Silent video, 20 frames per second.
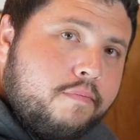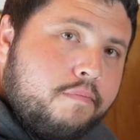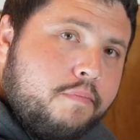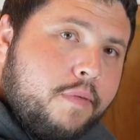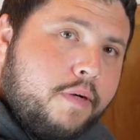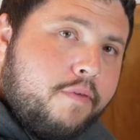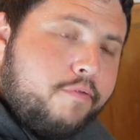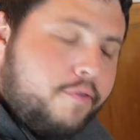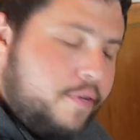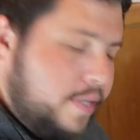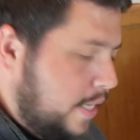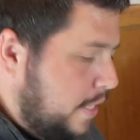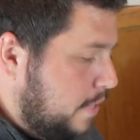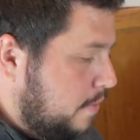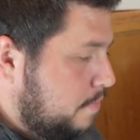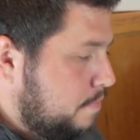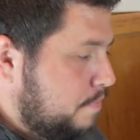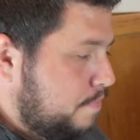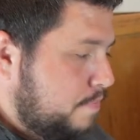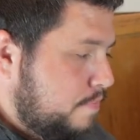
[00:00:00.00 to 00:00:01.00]
But for
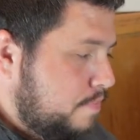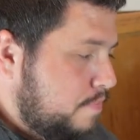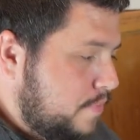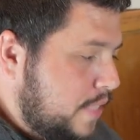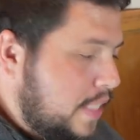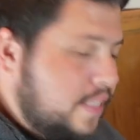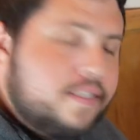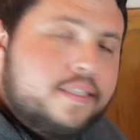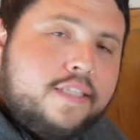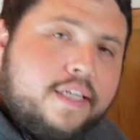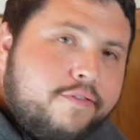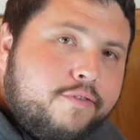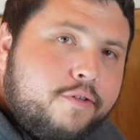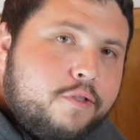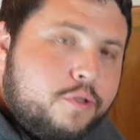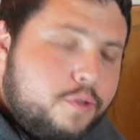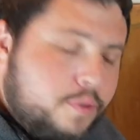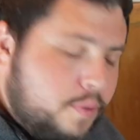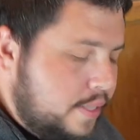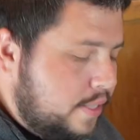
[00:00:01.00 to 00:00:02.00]
now, that's the
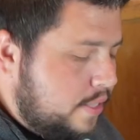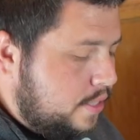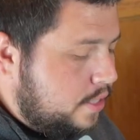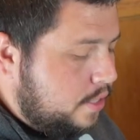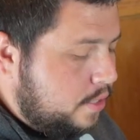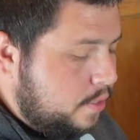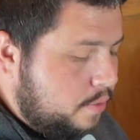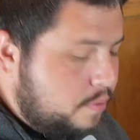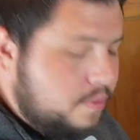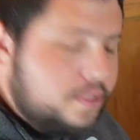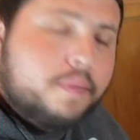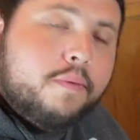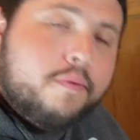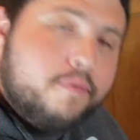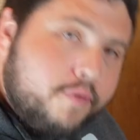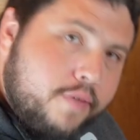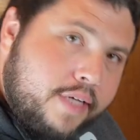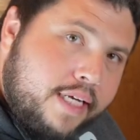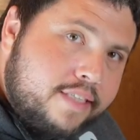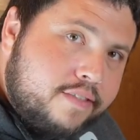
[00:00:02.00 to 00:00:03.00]
difference between the two. Some
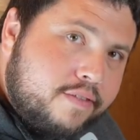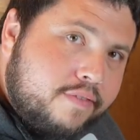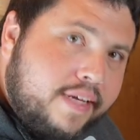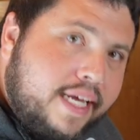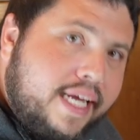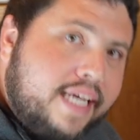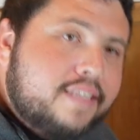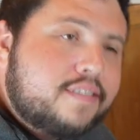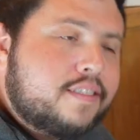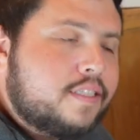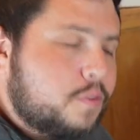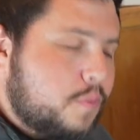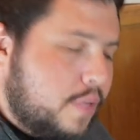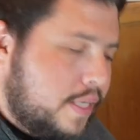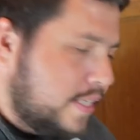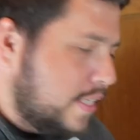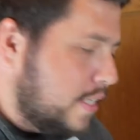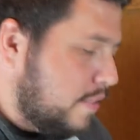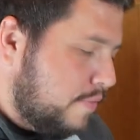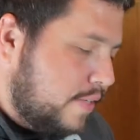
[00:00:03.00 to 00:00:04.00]
of you guys have asked, that's why
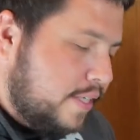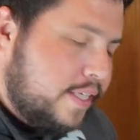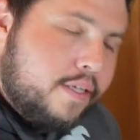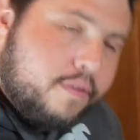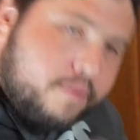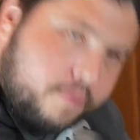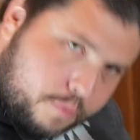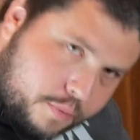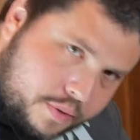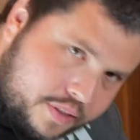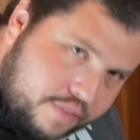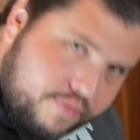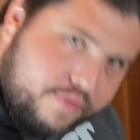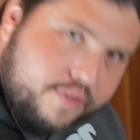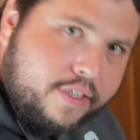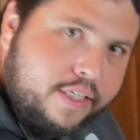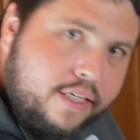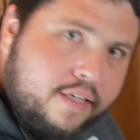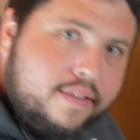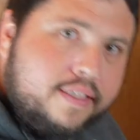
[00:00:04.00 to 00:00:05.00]
I did a video
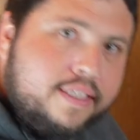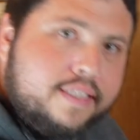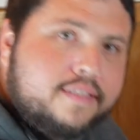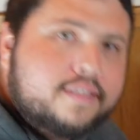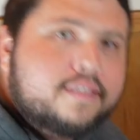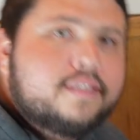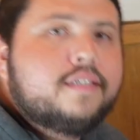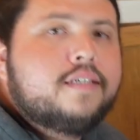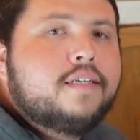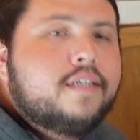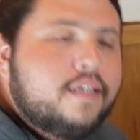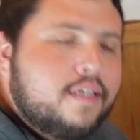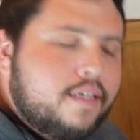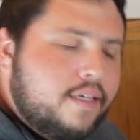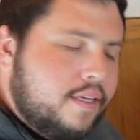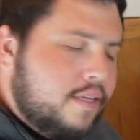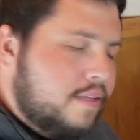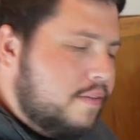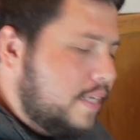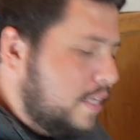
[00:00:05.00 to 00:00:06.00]
specifically on this.
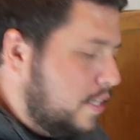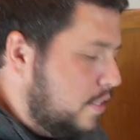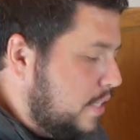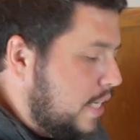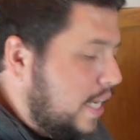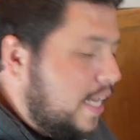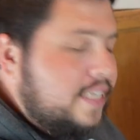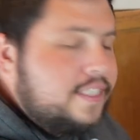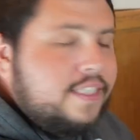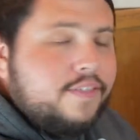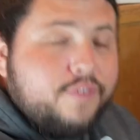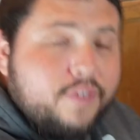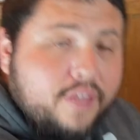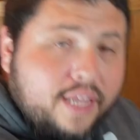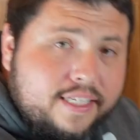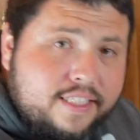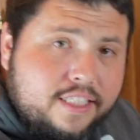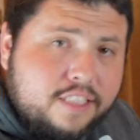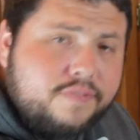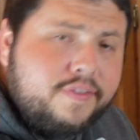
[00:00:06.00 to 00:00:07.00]
Thank you guys. If you
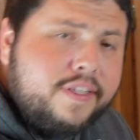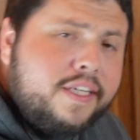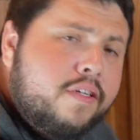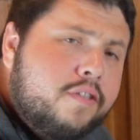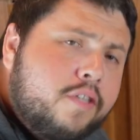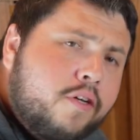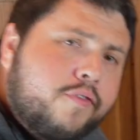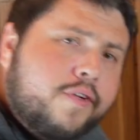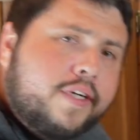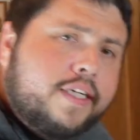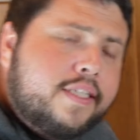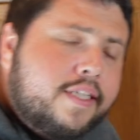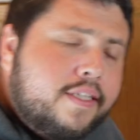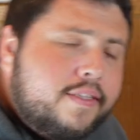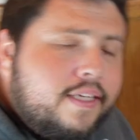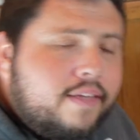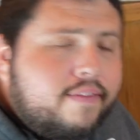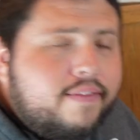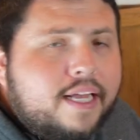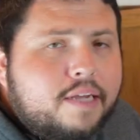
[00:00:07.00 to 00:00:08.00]
like this video, don't forget to hit
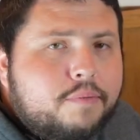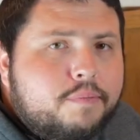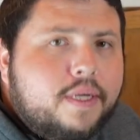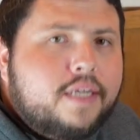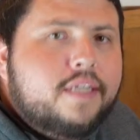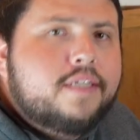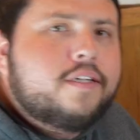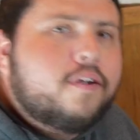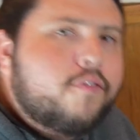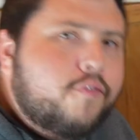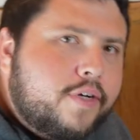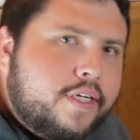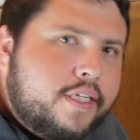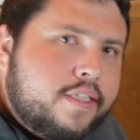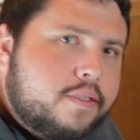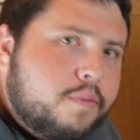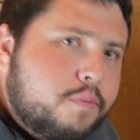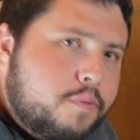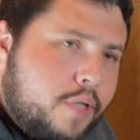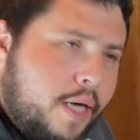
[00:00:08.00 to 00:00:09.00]
that like button. Don't forget to
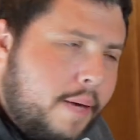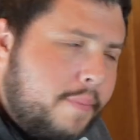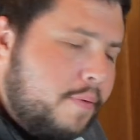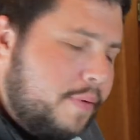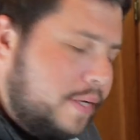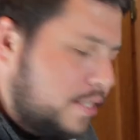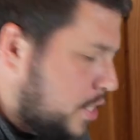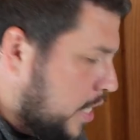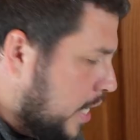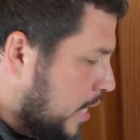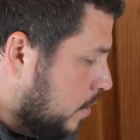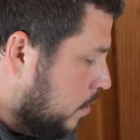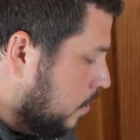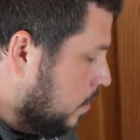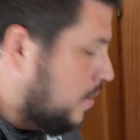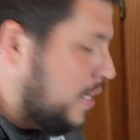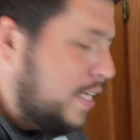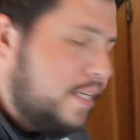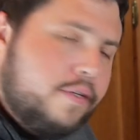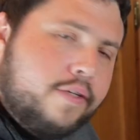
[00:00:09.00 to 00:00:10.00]
subscribe to my channel.
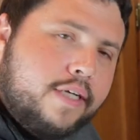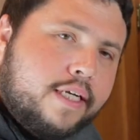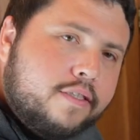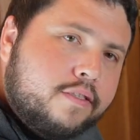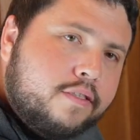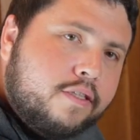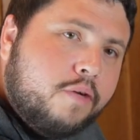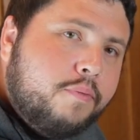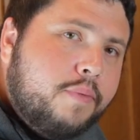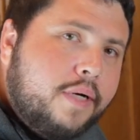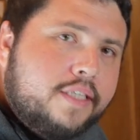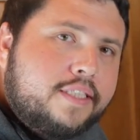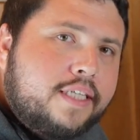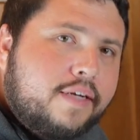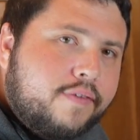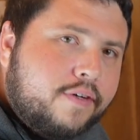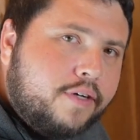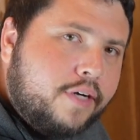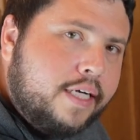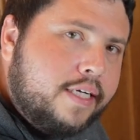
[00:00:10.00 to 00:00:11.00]
Thank you guys so much.
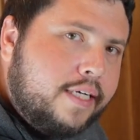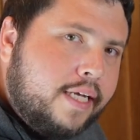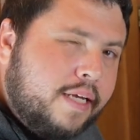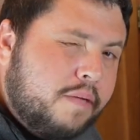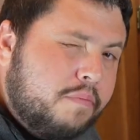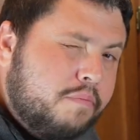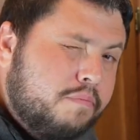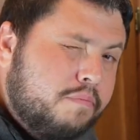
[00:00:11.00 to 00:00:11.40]
Have a great day.